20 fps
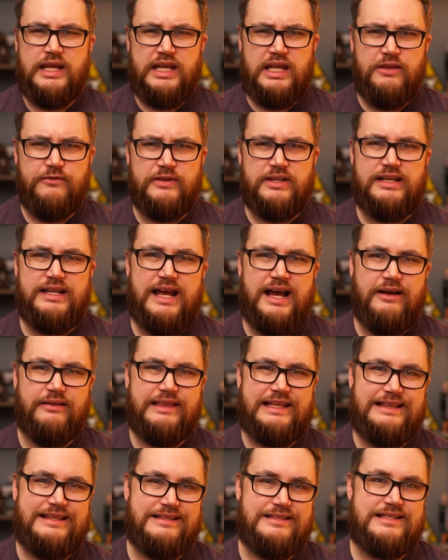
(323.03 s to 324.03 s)
Even now
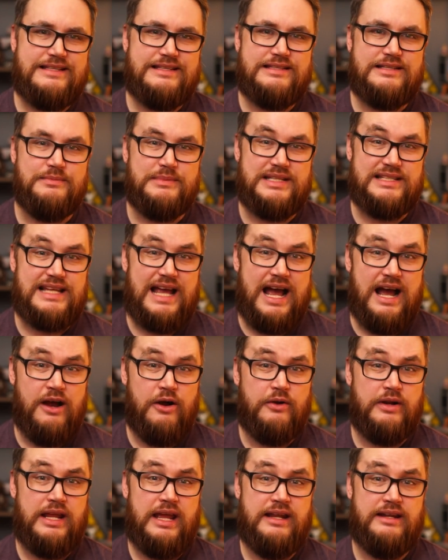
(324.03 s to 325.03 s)
that the system is
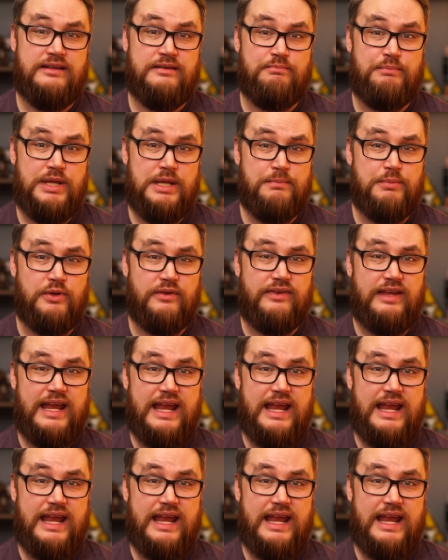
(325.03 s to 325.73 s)
out and in people's